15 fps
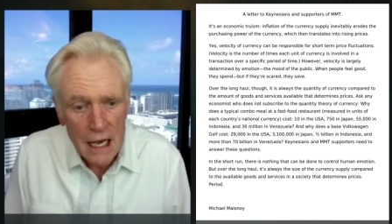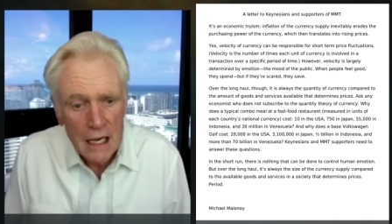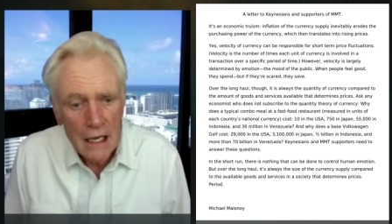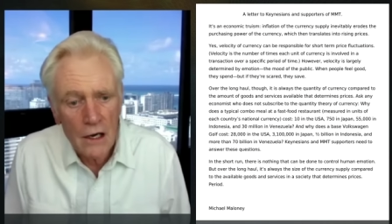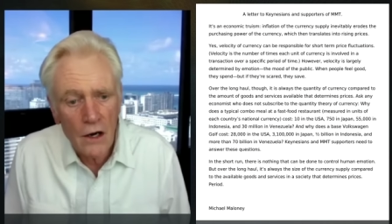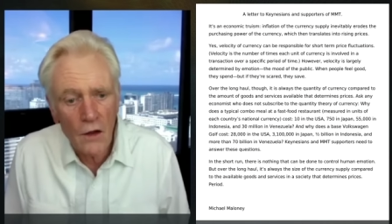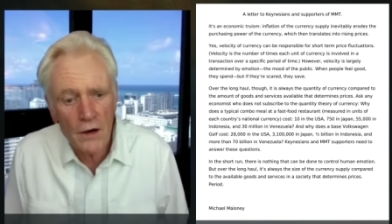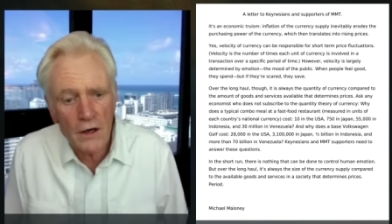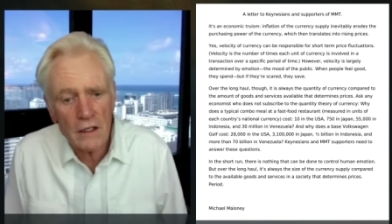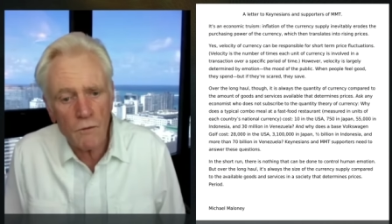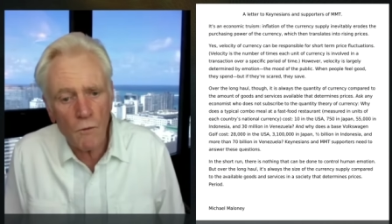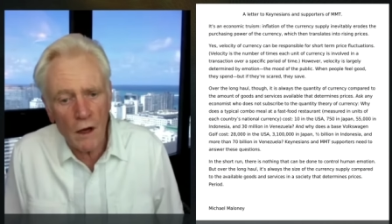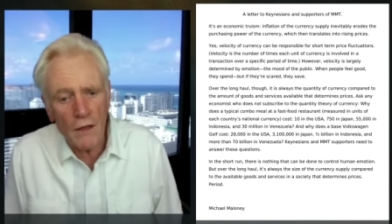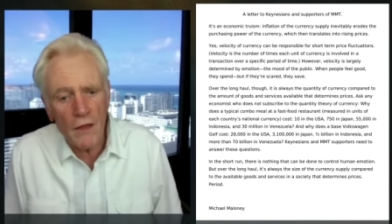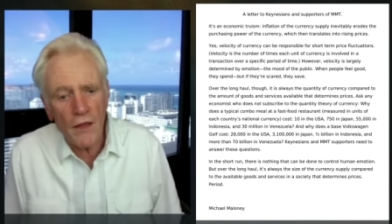You know, there is
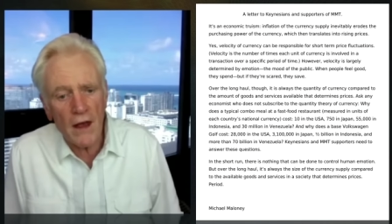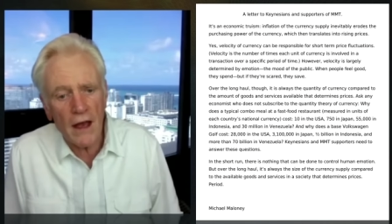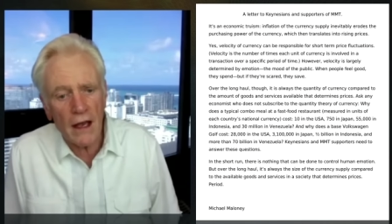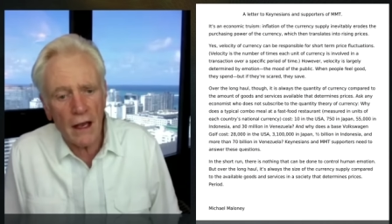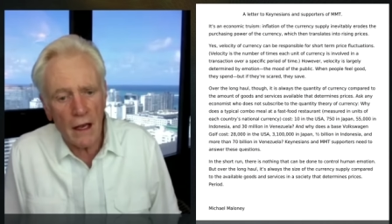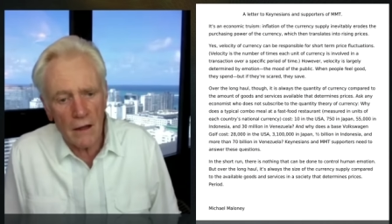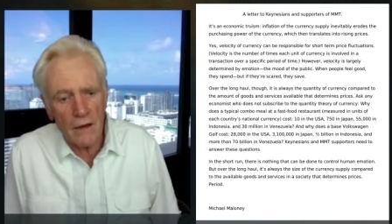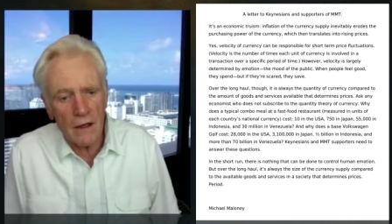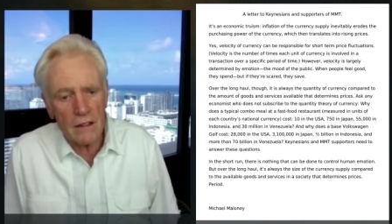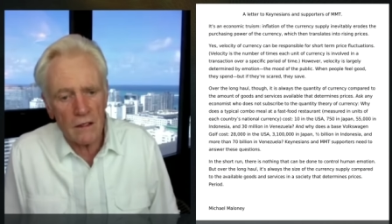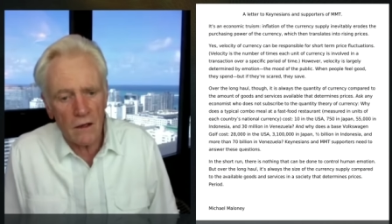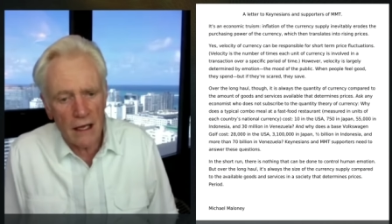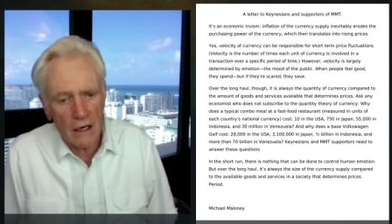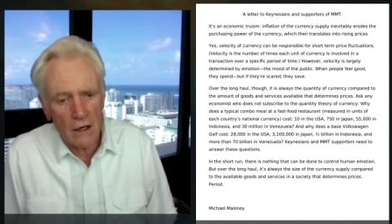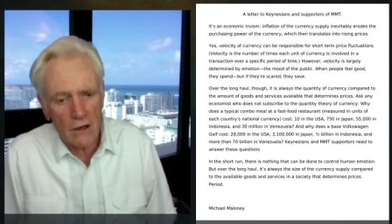one thing in
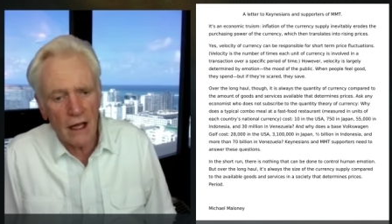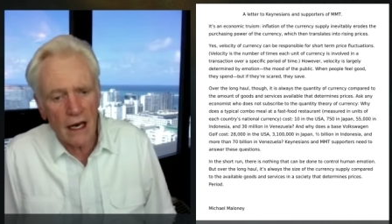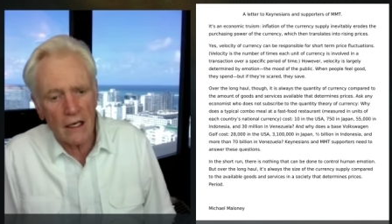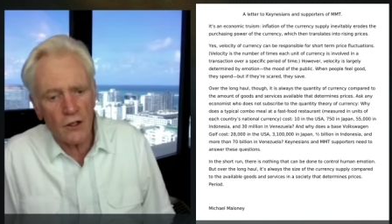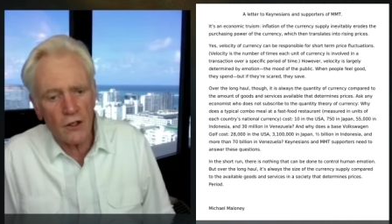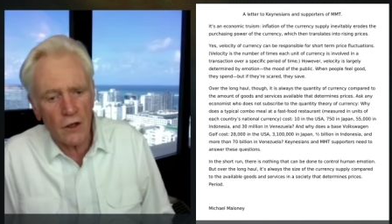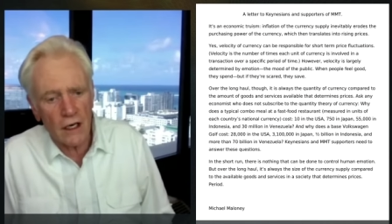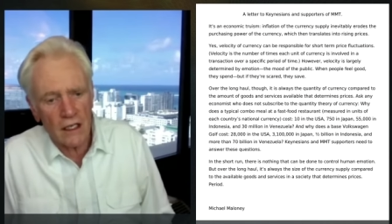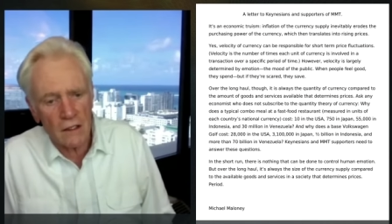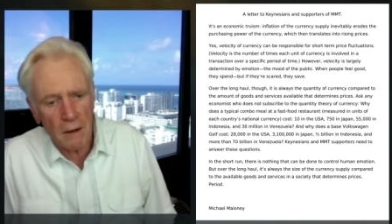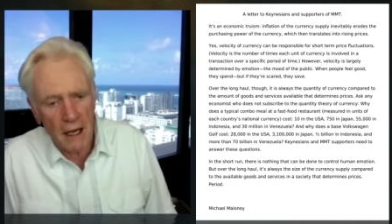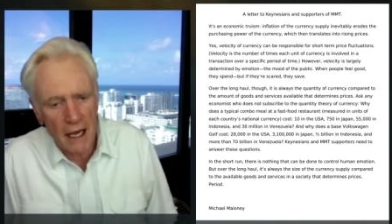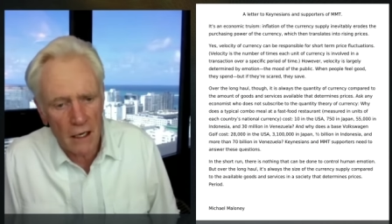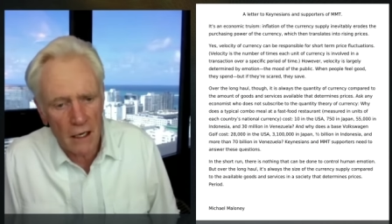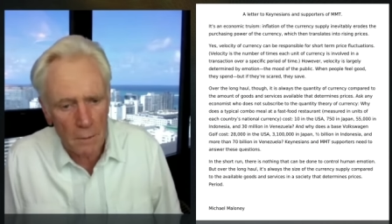this letter that I should
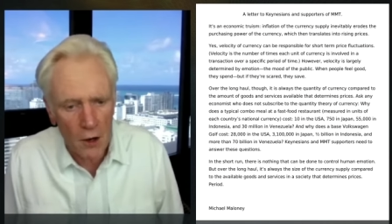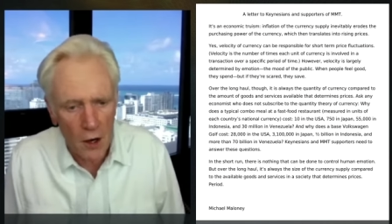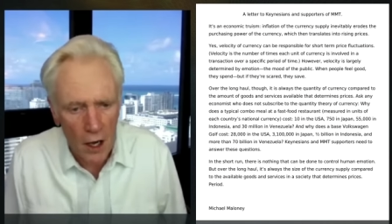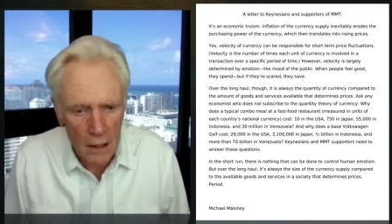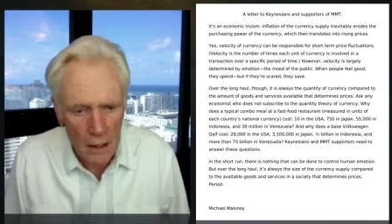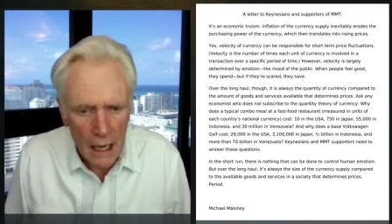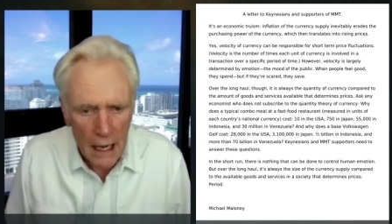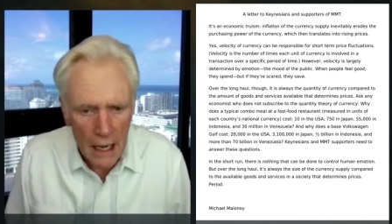expand upon.